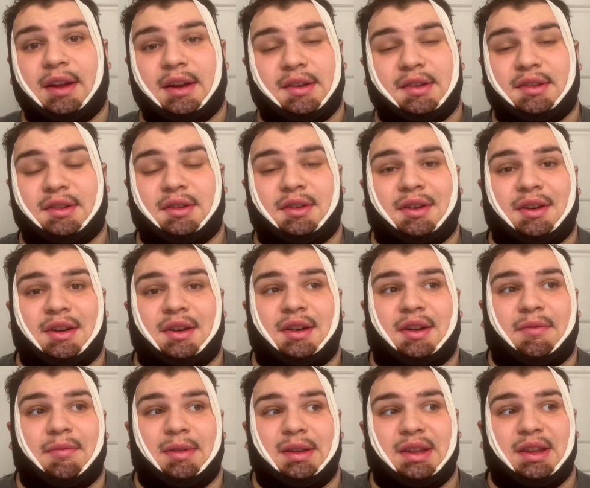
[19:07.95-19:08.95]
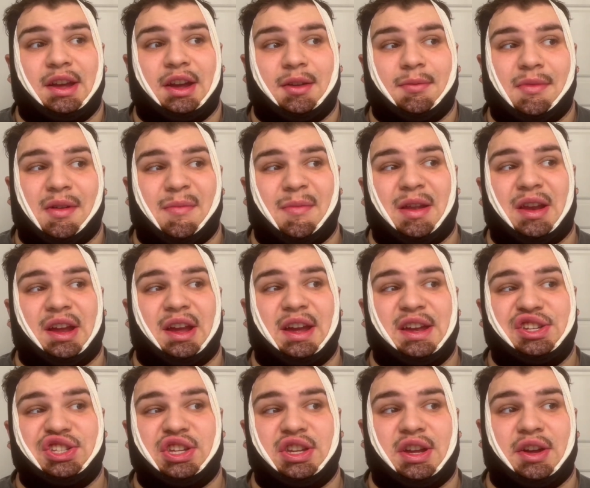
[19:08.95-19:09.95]
I've been taking my
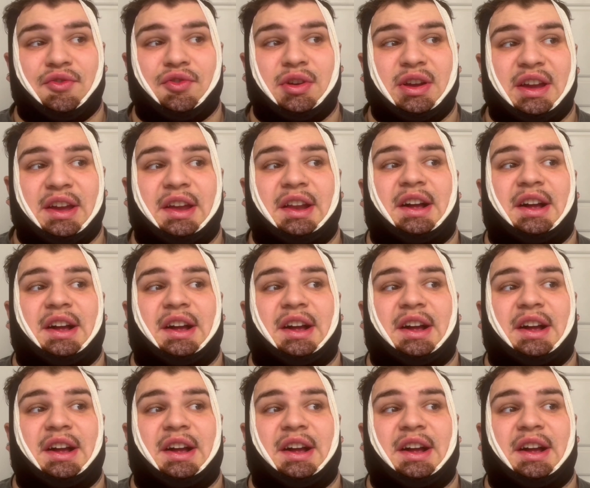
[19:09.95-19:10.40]
medication every